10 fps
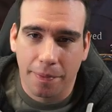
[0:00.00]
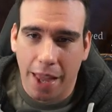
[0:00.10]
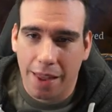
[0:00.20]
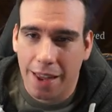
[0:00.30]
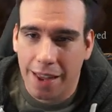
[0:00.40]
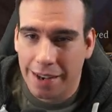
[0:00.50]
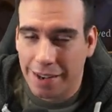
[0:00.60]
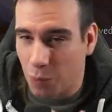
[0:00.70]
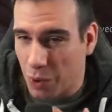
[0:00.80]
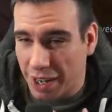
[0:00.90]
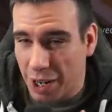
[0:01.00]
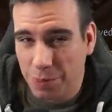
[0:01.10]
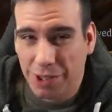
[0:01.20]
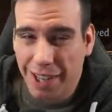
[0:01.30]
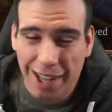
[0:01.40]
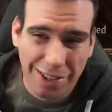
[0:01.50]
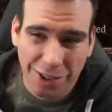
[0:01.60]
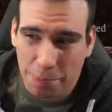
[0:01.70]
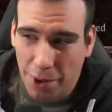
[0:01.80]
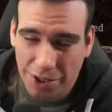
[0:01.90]
then when it comes to like
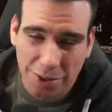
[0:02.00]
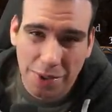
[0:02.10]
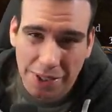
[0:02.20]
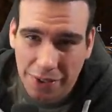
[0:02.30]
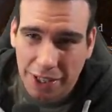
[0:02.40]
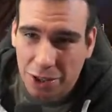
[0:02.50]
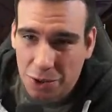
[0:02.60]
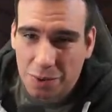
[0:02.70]
boss-specific loot and